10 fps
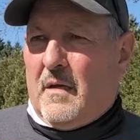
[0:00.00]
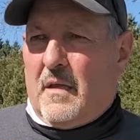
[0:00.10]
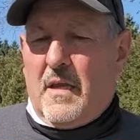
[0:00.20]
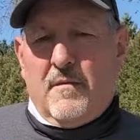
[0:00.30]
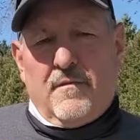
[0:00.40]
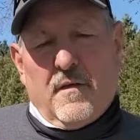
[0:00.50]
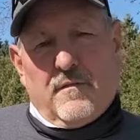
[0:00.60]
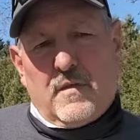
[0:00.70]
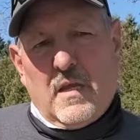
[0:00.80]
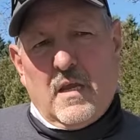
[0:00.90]

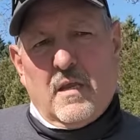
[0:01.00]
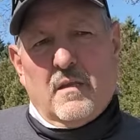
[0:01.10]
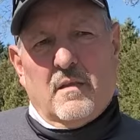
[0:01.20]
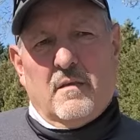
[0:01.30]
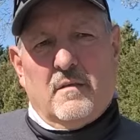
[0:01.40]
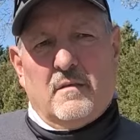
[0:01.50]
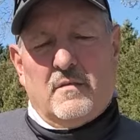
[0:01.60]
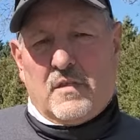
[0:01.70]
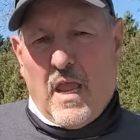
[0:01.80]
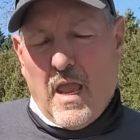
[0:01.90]

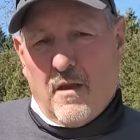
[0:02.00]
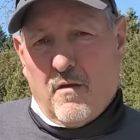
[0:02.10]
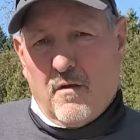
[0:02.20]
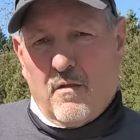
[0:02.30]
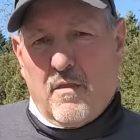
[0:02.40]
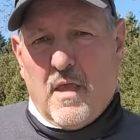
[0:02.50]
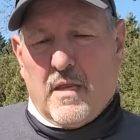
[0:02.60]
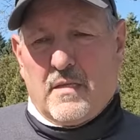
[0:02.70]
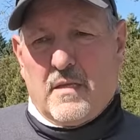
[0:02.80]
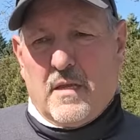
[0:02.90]
E15 standard
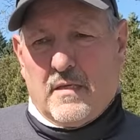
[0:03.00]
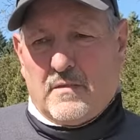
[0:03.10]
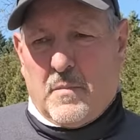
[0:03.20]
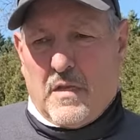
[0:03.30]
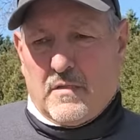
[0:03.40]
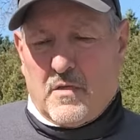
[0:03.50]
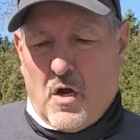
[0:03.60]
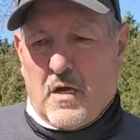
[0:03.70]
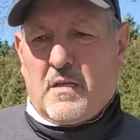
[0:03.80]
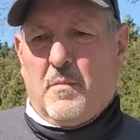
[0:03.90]
that has been
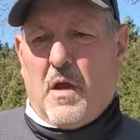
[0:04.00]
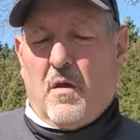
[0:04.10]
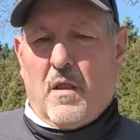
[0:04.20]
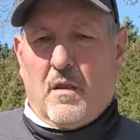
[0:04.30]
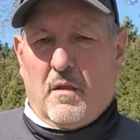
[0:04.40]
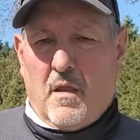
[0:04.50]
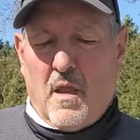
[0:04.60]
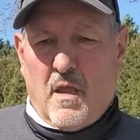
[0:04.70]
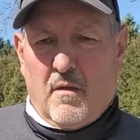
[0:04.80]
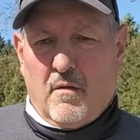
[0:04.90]
talked about and
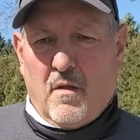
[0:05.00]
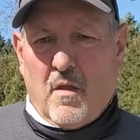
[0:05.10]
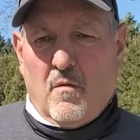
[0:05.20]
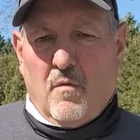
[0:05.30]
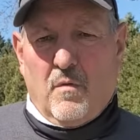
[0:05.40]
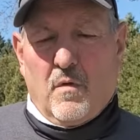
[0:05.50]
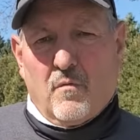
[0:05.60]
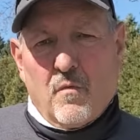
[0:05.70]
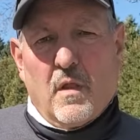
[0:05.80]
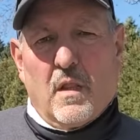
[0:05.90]

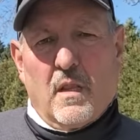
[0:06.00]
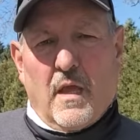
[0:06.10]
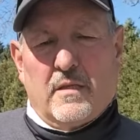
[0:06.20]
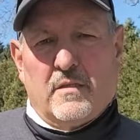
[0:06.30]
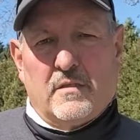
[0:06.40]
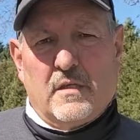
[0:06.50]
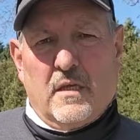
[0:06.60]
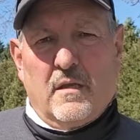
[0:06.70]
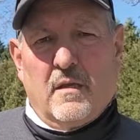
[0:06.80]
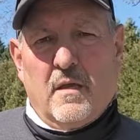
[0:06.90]
would really like to
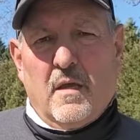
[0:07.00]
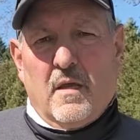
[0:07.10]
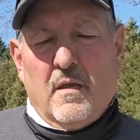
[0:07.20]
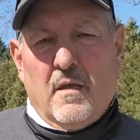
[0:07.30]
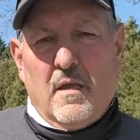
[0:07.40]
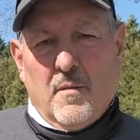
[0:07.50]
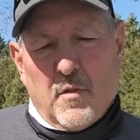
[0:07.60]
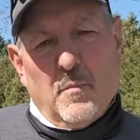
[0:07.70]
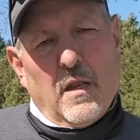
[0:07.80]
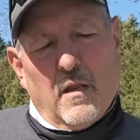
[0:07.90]
see
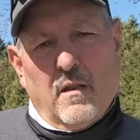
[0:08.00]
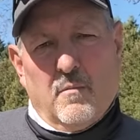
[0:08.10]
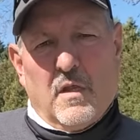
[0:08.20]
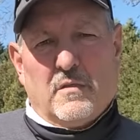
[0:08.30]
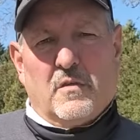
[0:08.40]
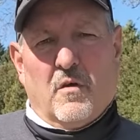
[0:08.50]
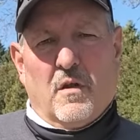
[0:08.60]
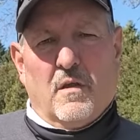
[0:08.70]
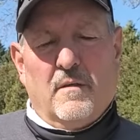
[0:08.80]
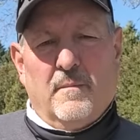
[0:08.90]
implemented in
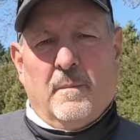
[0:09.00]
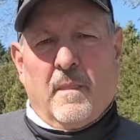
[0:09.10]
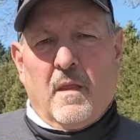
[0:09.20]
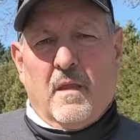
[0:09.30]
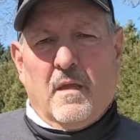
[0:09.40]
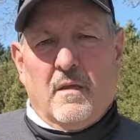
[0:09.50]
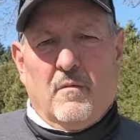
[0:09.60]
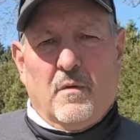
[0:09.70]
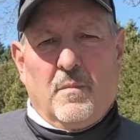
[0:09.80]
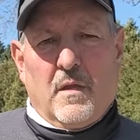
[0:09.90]
Minnesota
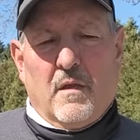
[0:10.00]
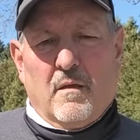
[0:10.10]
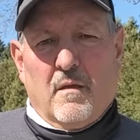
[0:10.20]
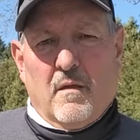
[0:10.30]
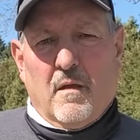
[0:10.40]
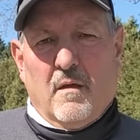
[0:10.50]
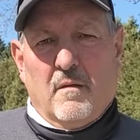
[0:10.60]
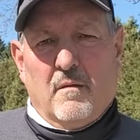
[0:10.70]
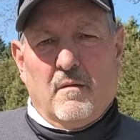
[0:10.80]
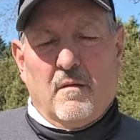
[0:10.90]
would be a
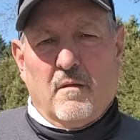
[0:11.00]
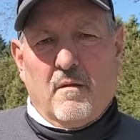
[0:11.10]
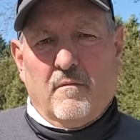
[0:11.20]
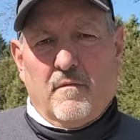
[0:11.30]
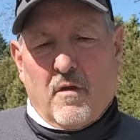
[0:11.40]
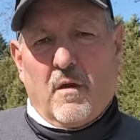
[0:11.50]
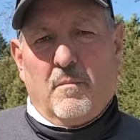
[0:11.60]
very